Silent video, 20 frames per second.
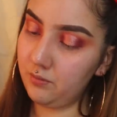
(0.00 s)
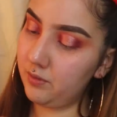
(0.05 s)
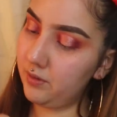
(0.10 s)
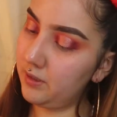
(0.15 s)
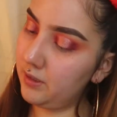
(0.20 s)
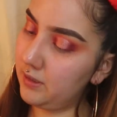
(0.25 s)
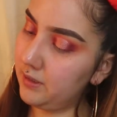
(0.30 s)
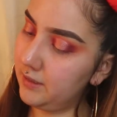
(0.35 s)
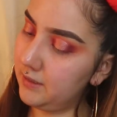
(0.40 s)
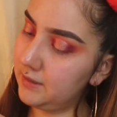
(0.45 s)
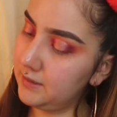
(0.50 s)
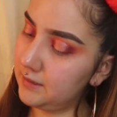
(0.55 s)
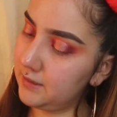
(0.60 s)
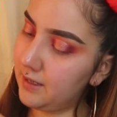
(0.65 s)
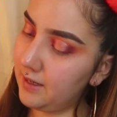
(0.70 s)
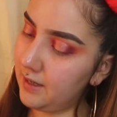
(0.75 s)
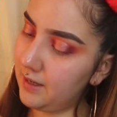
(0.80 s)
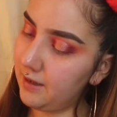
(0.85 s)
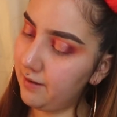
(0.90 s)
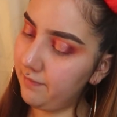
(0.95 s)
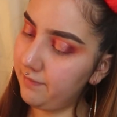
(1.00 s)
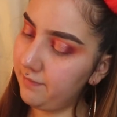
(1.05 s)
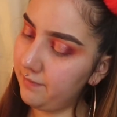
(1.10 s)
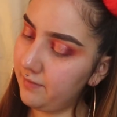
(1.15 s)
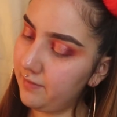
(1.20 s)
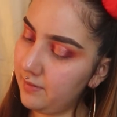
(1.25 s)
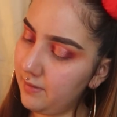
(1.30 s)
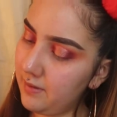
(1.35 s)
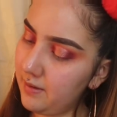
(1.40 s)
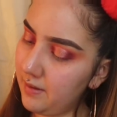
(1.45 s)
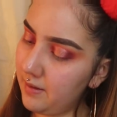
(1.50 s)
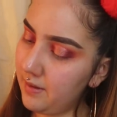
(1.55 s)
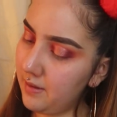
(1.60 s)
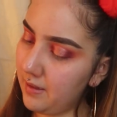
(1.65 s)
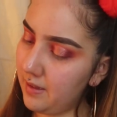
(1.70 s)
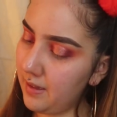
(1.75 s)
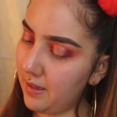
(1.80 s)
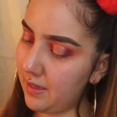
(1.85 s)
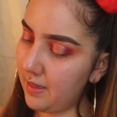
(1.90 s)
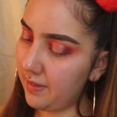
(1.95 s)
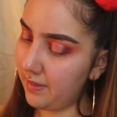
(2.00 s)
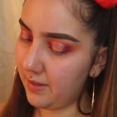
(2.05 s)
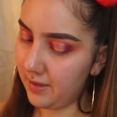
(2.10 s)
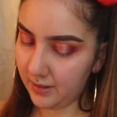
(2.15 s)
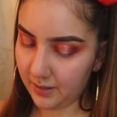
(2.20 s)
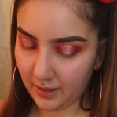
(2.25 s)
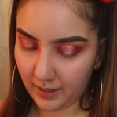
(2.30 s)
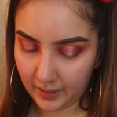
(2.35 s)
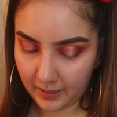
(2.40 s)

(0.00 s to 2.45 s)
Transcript: gonna clean this off. And then